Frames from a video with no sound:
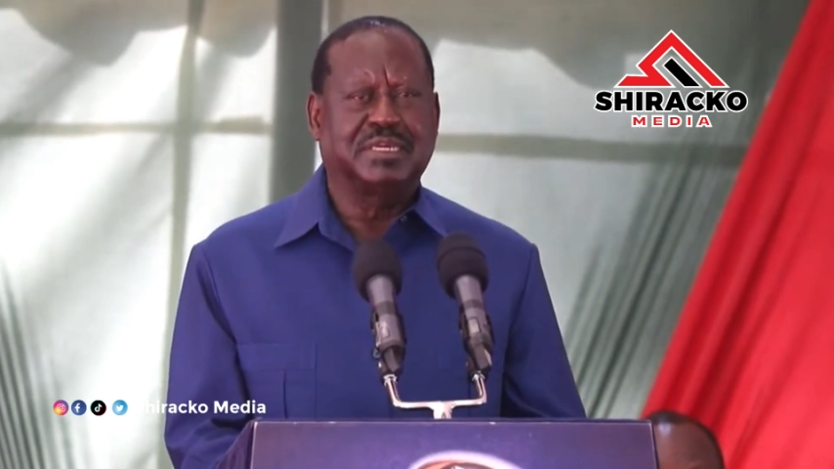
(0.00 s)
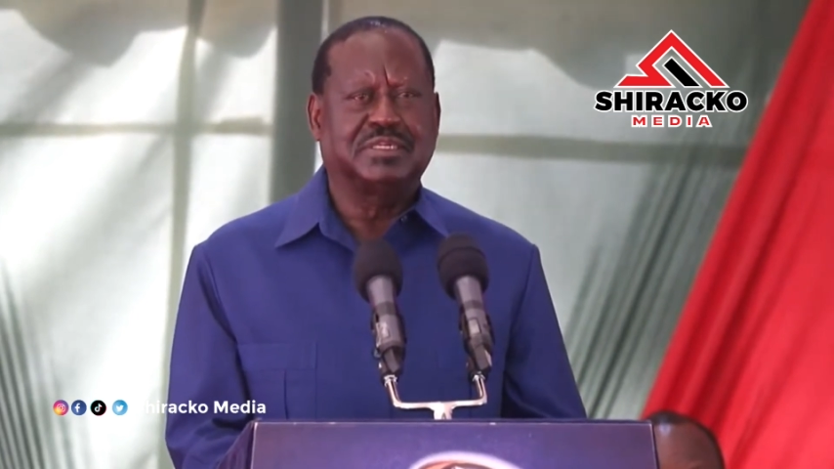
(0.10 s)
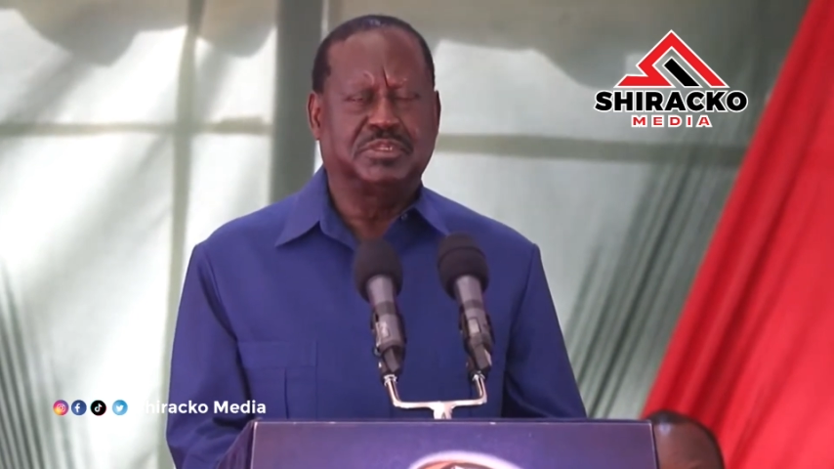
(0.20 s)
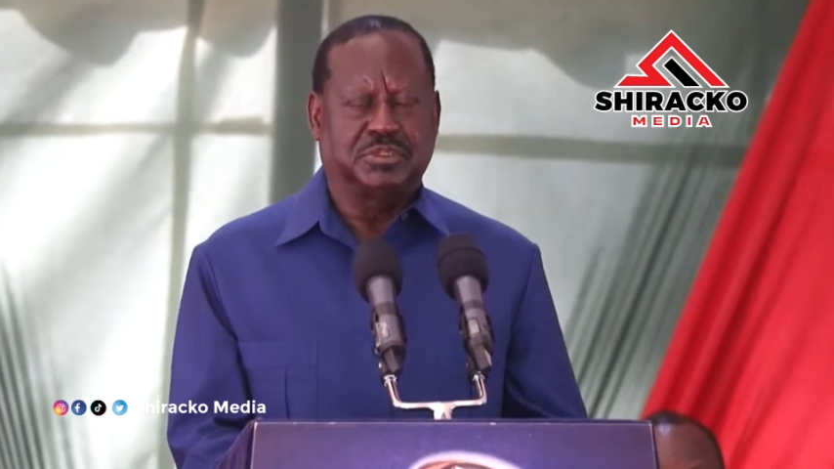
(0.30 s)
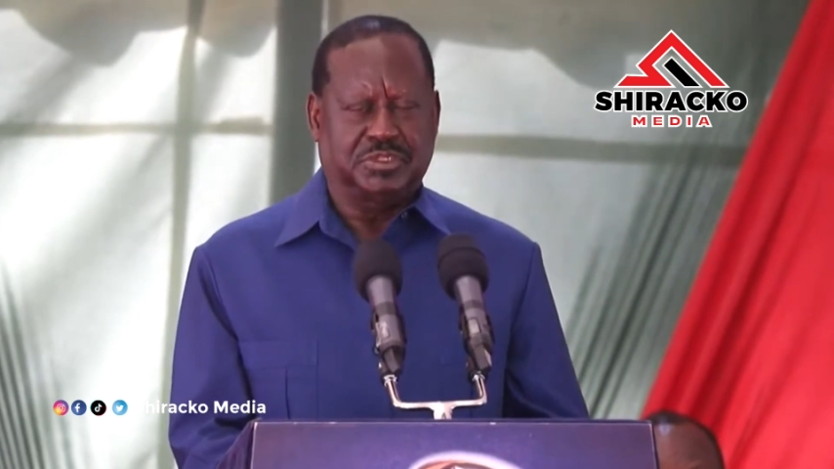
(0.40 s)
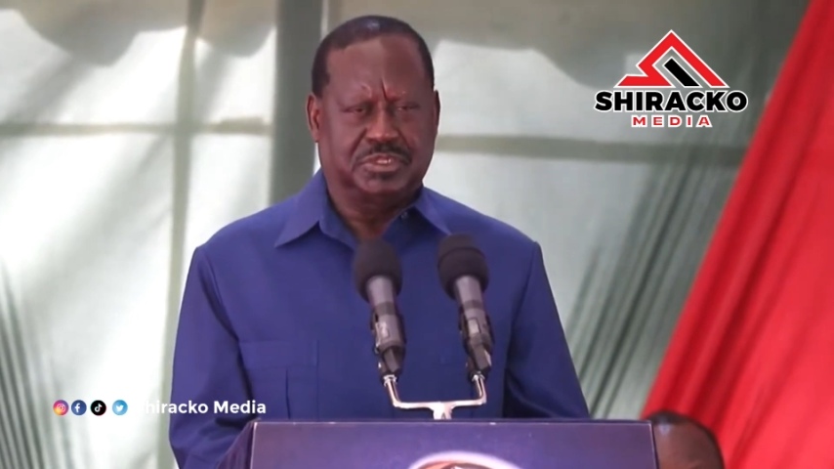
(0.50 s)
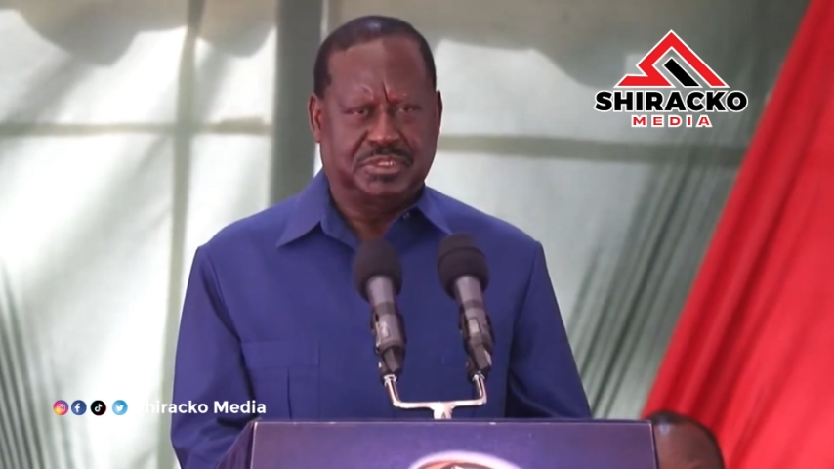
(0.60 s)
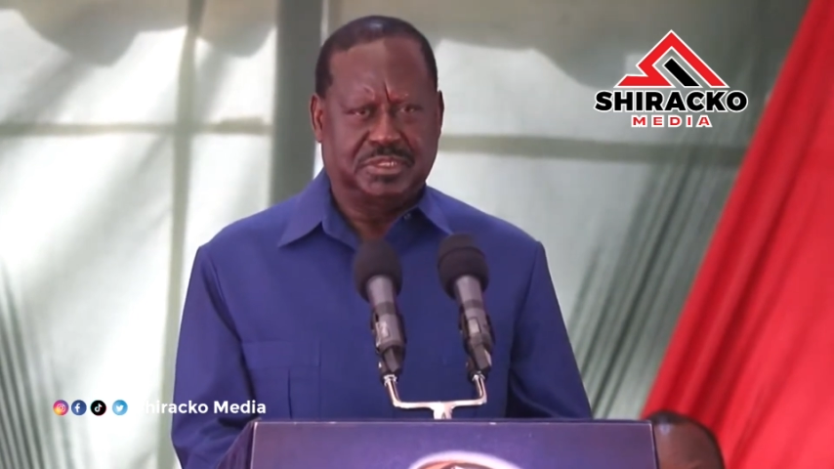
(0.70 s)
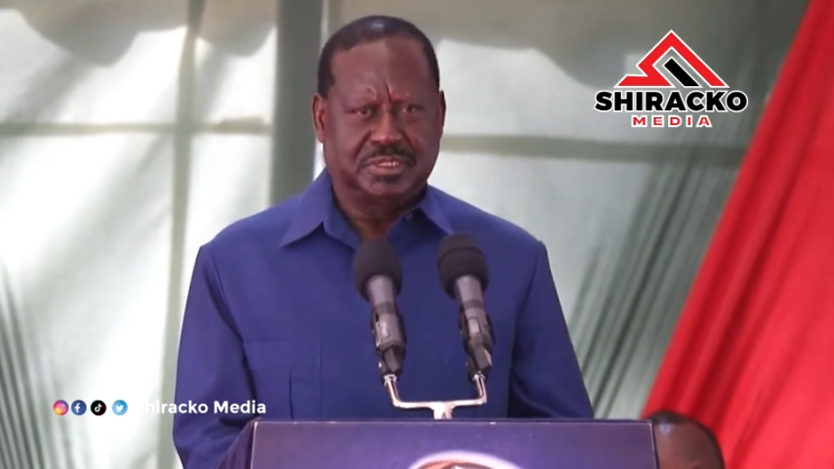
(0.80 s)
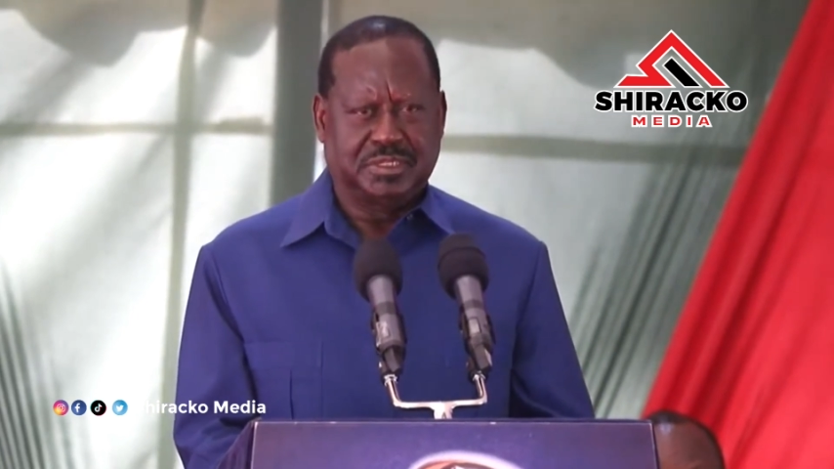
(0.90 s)

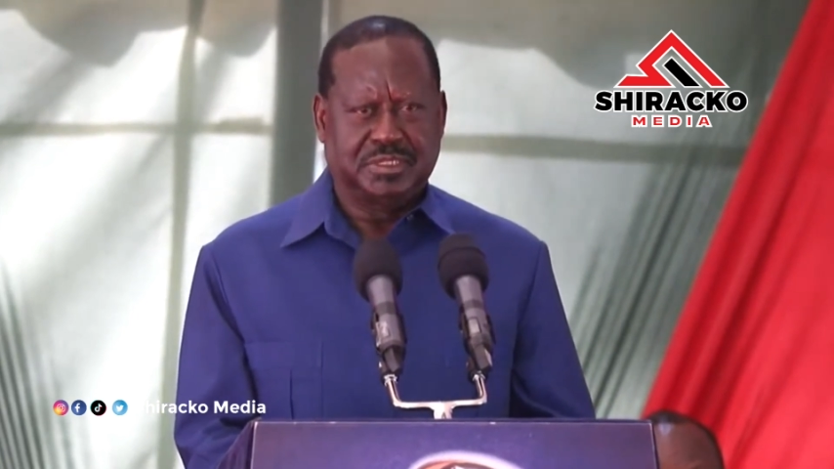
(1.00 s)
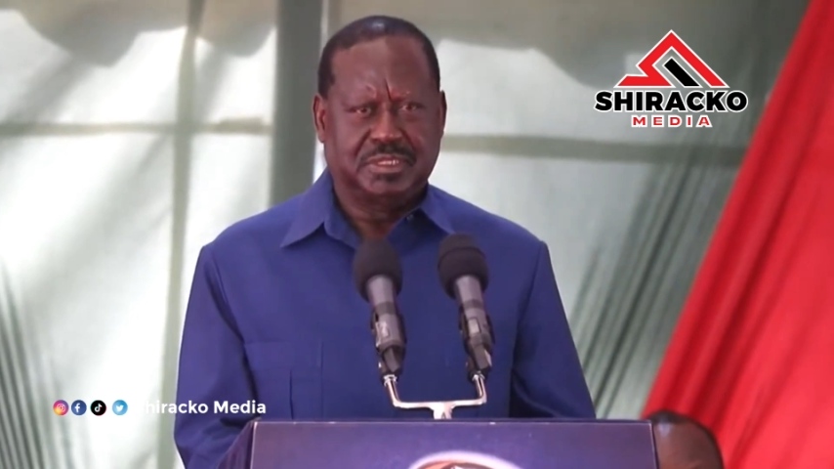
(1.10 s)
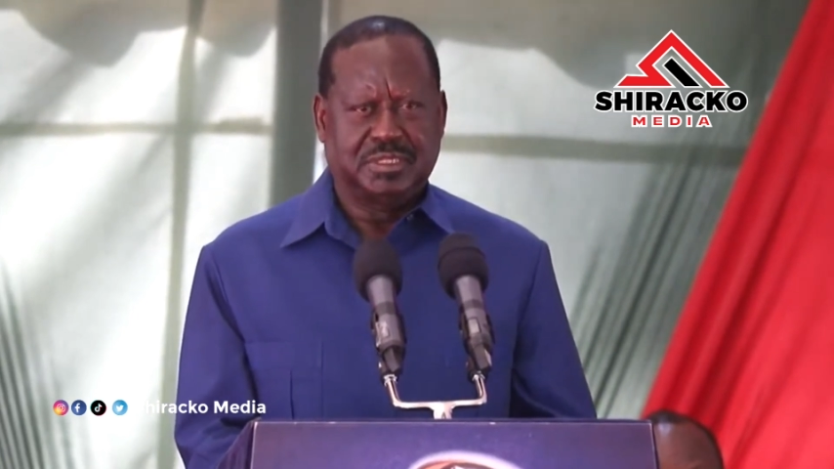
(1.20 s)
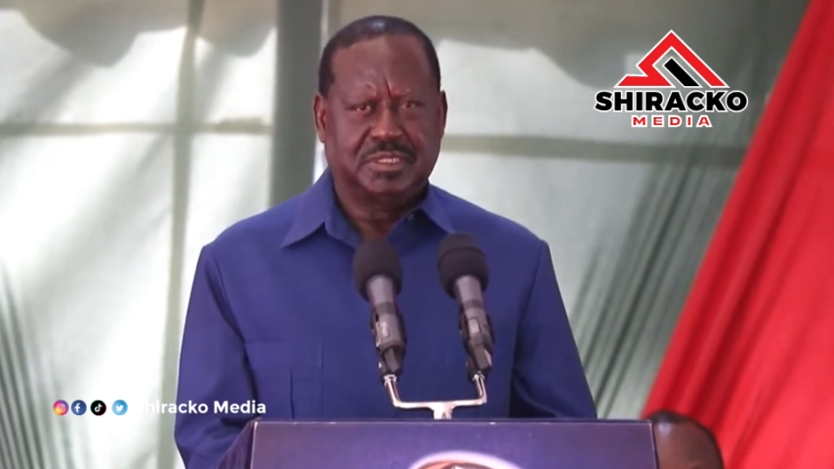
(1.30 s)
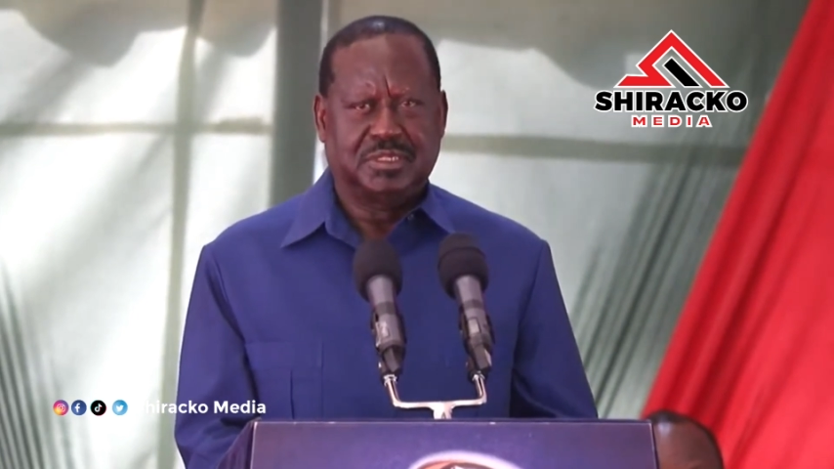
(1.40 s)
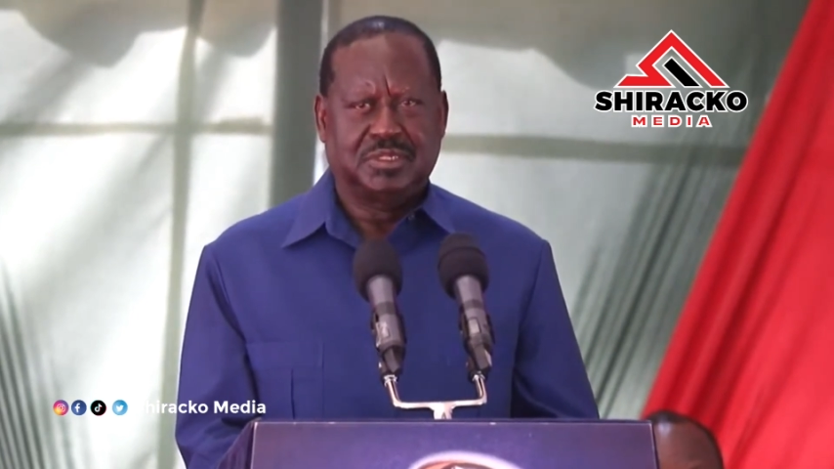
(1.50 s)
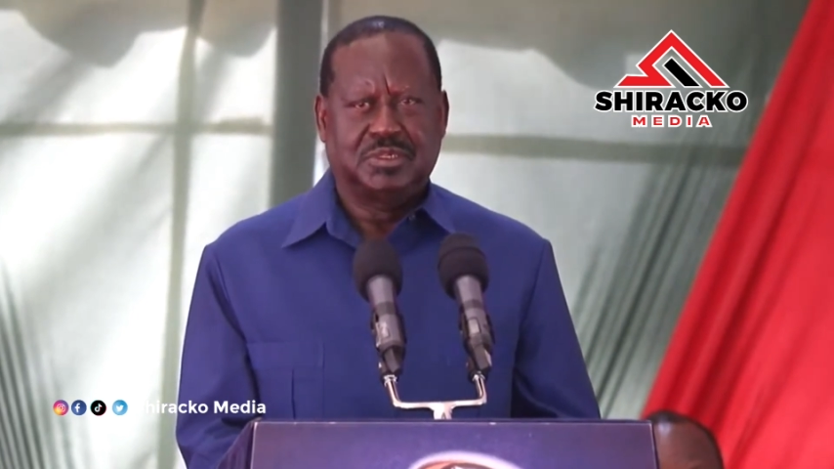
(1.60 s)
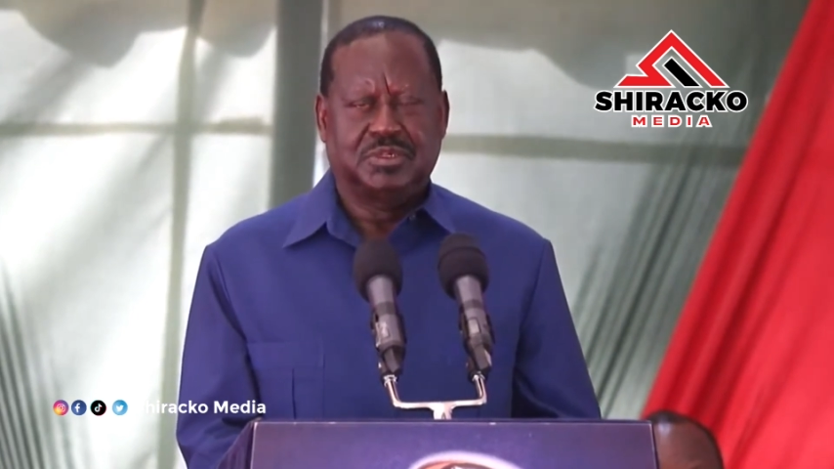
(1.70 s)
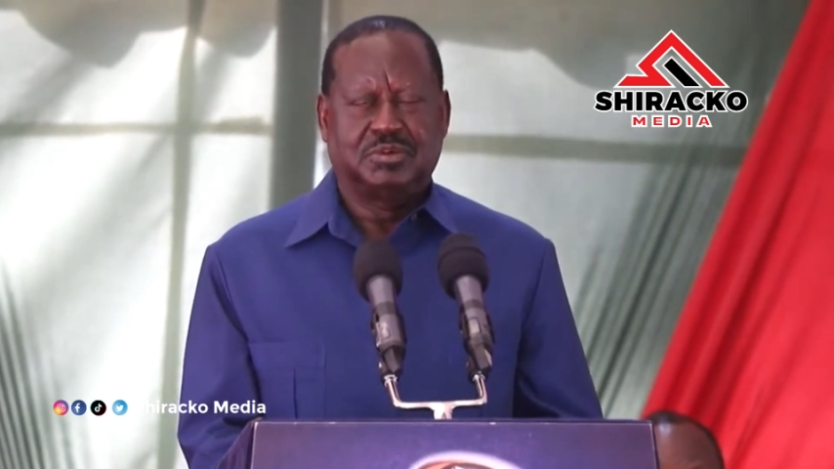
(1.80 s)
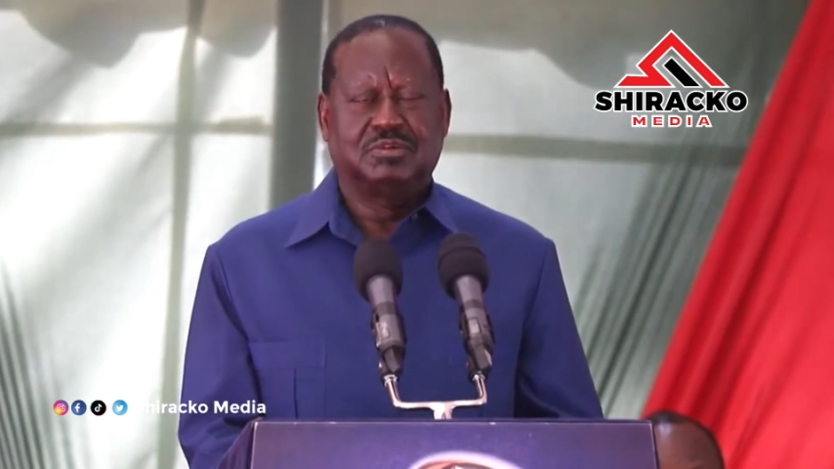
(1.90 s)
patriots
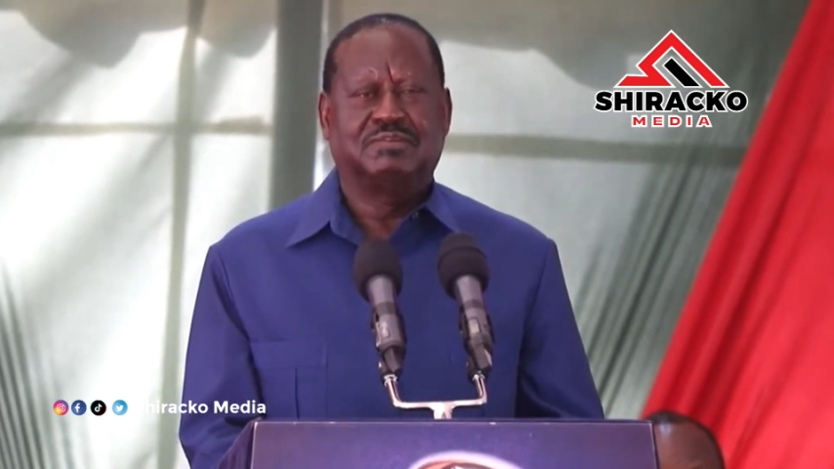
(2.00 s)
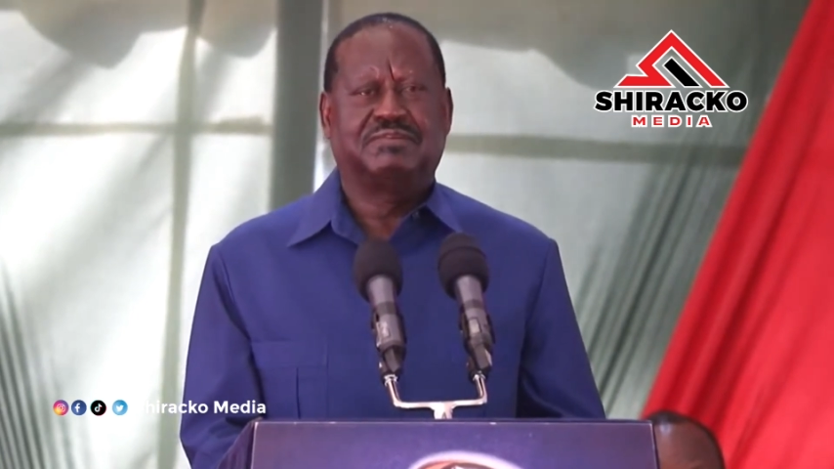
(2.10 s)
who